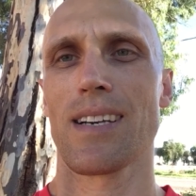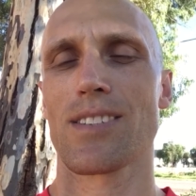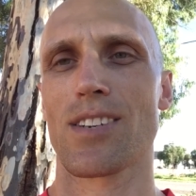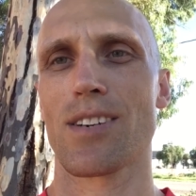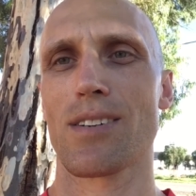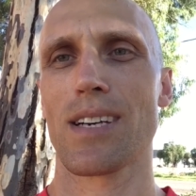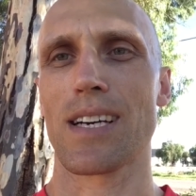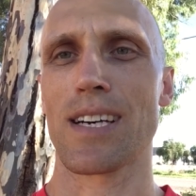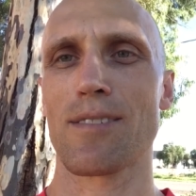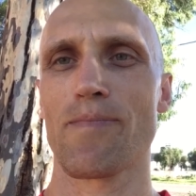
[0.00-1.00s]
So
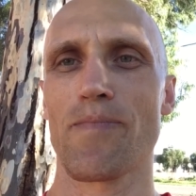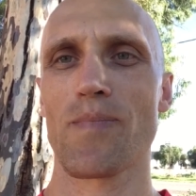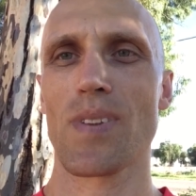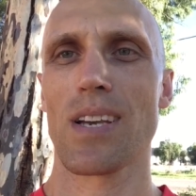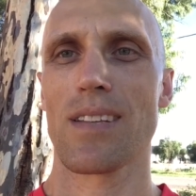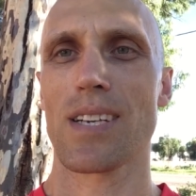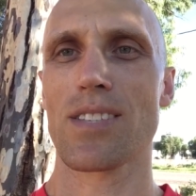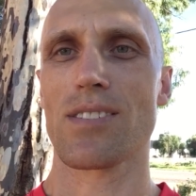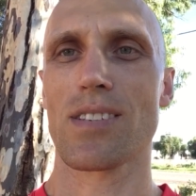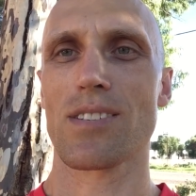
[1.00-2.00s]

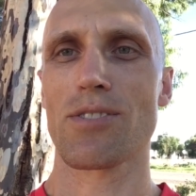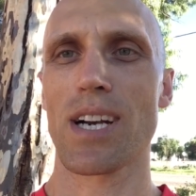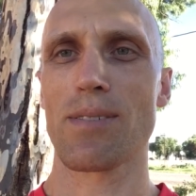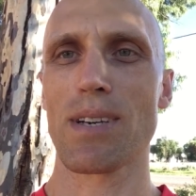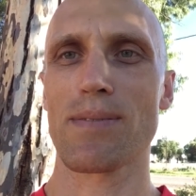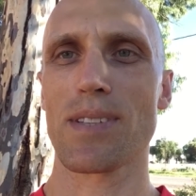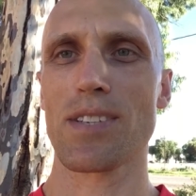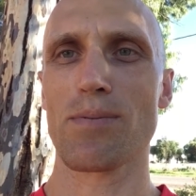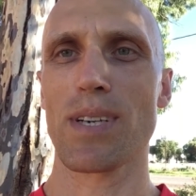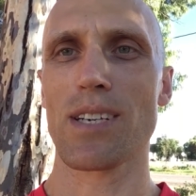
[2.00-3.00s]
that's the training week for
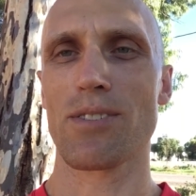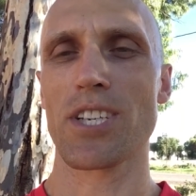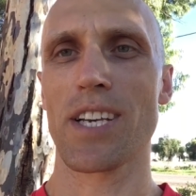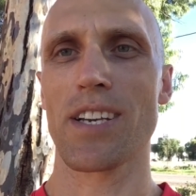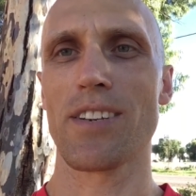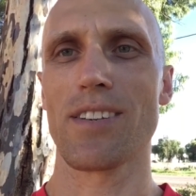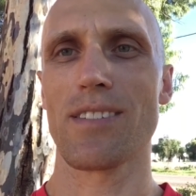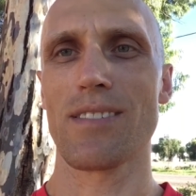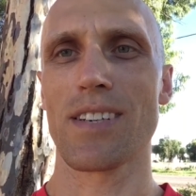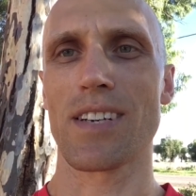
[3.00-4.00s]
this week. I'll check
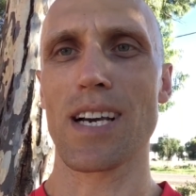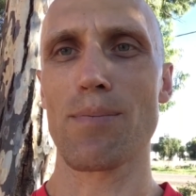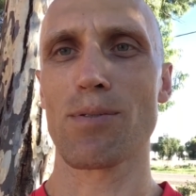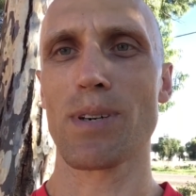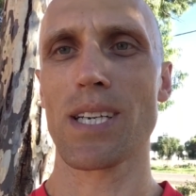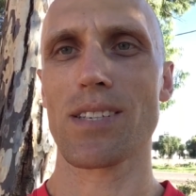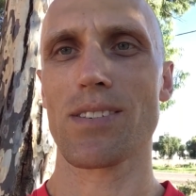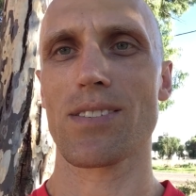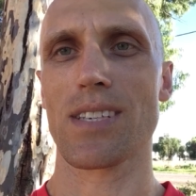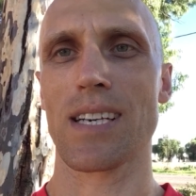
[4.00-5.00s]
in a couple of
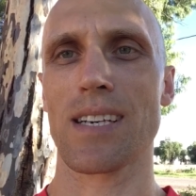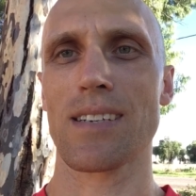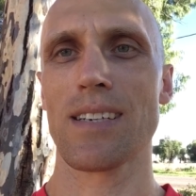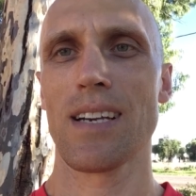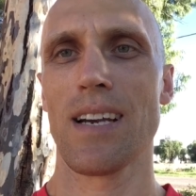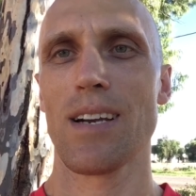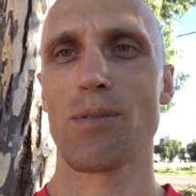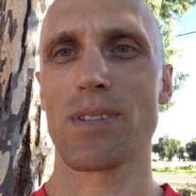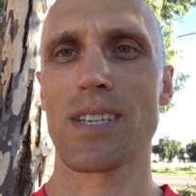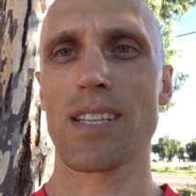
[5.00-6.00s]
weeks
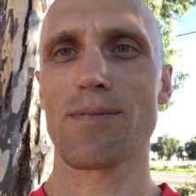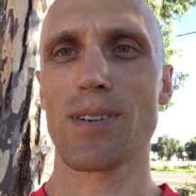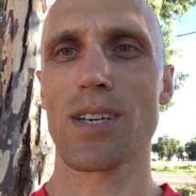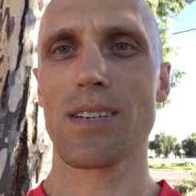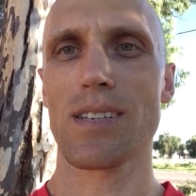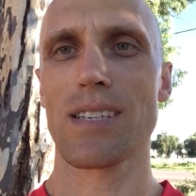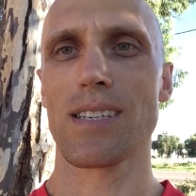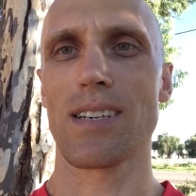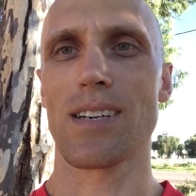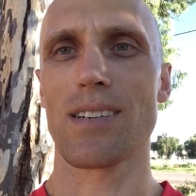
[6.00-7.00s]
with another vlog,
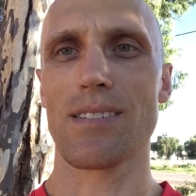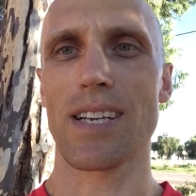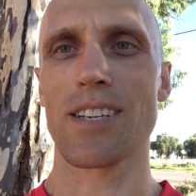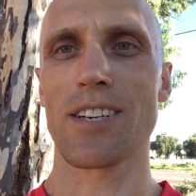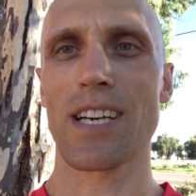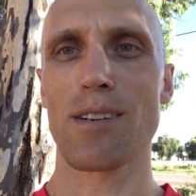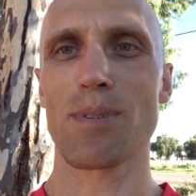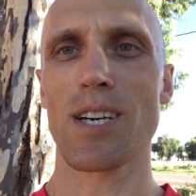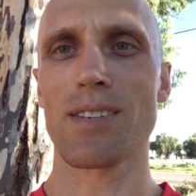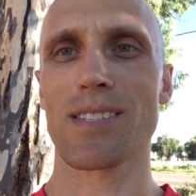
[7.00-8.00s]
let you know how I'm
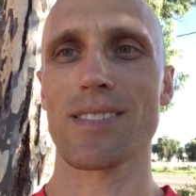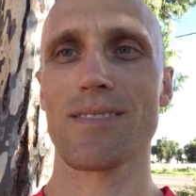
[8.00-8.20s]
going.